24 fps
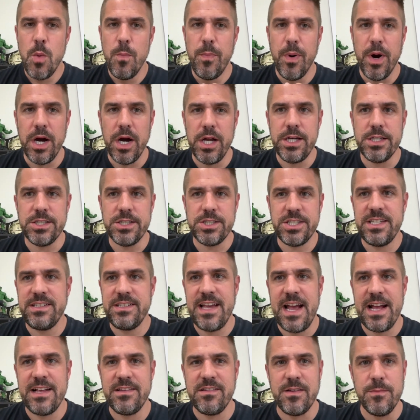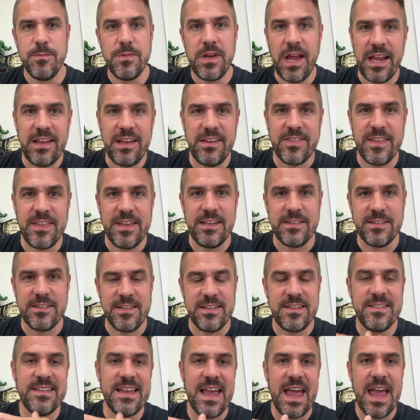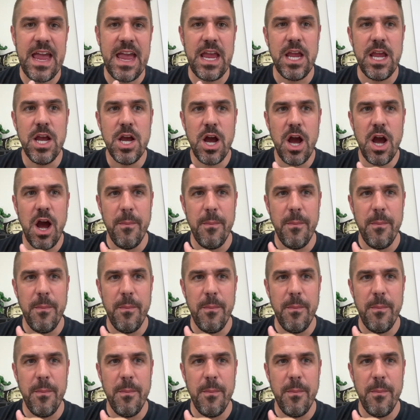but she's had some nice things to say